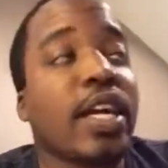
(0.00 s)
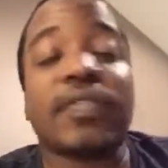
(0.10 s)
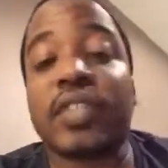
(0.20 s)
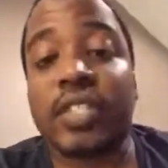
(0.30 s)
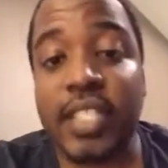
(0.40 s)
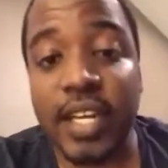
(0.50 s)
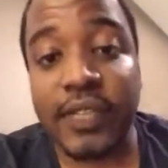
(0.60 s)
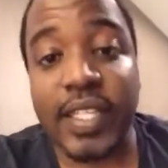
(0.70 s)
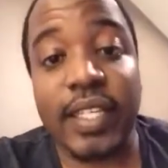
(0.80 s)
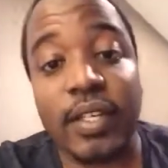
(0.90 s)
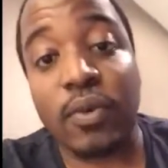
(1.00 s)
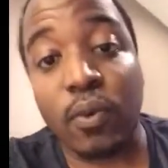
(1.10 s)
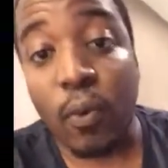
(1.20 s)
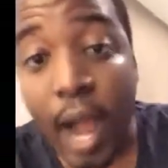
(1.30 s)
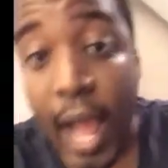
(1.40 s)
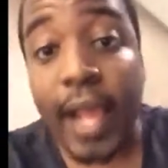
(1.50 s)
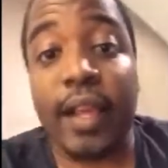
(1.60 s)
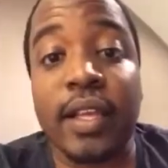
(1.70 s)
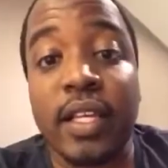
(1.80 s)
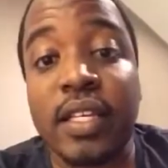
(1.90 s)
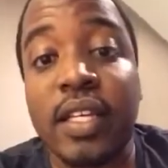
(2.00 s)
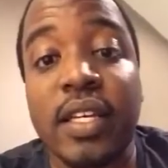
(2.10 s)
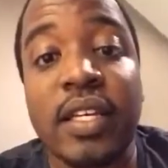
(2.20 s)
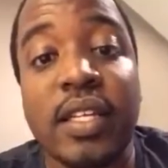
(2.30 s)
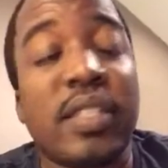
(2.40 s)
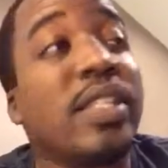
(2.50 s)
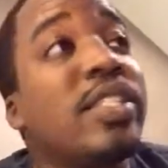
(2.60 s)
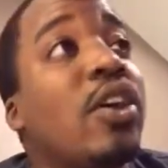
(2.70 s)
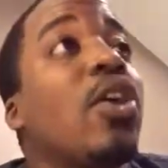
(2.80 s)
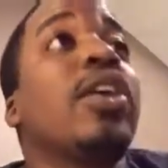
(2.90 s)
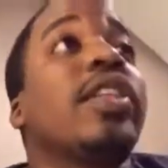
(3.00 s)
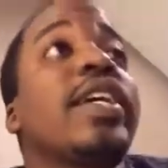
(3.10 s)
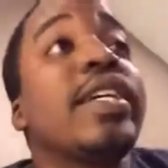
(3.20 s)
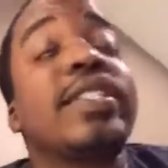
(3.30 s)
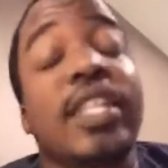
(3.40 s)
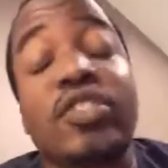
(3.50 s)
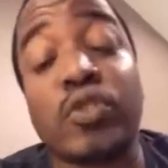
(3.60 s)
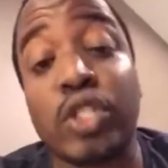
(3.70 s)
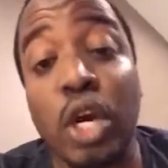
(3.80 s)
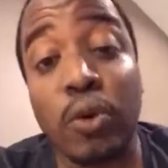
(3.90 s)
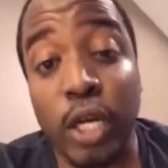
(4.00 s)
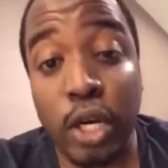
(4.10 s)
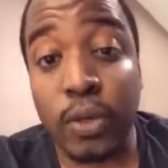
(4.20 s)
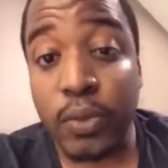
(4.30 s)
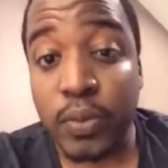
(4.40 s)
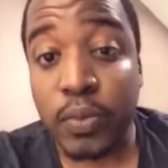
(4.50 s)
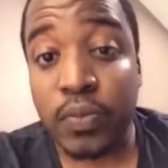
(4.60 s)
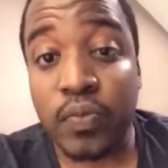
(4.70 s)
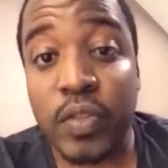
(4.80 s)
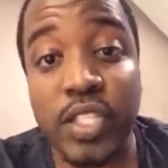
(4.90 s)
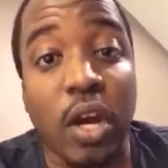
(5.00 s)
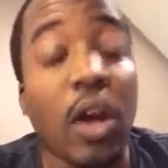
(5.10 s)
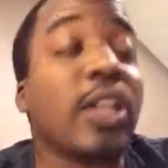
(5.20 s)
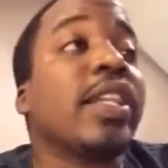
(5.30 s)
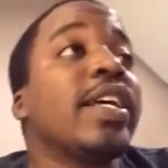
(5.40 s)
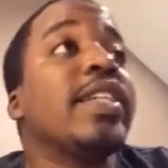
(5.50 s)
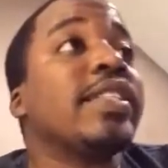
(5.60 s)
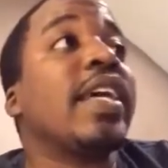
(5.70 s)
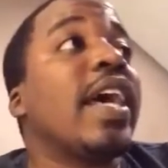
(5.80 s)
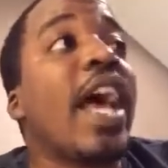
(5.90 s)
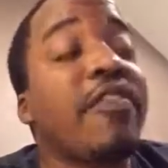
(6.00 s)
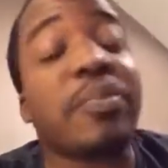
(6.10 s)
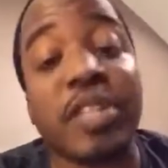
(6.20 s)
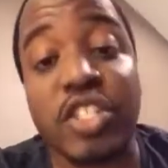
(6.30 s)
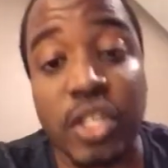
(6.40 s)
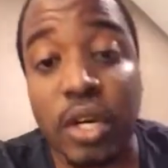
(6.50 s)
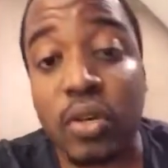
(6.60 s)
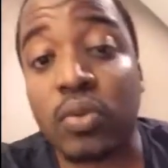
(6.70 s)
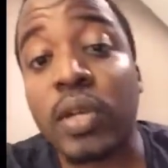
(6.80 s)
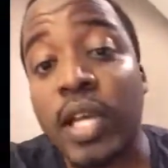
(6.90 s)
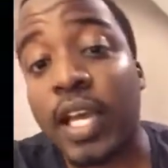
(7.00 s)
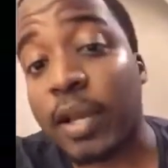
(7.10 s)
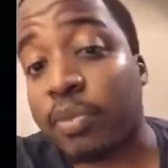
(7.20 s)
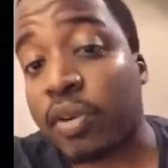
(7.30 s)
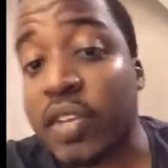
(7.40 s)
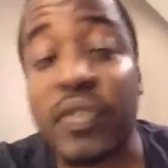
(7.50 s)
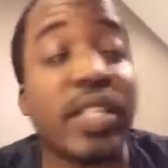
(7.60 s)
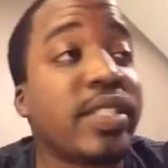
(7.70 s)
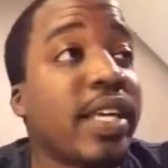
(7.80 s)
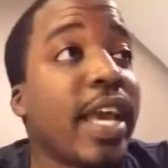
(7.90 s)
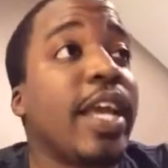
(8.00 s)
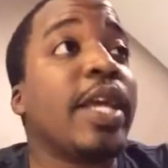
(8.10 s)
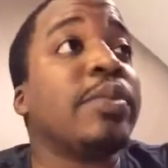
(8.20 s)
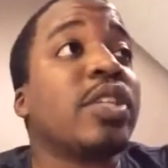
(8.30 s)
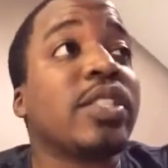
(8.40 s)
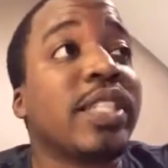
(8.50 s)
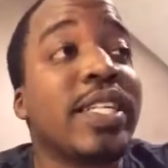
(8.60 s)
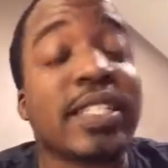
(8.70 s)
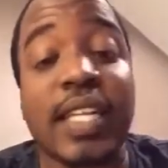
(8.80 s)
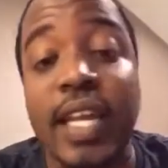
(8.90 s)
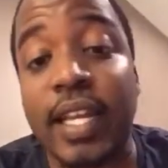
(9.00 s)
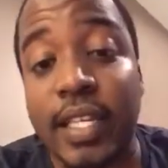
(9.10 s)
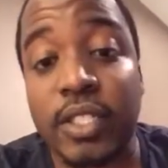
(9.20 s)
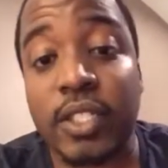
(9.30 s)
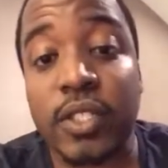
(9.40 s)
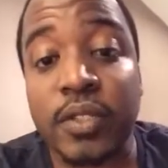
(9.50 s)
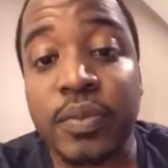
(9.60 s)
cover safety. Why? These aren't things that you don't know. These aren't things that haven't been shown in previous games or things of that nature.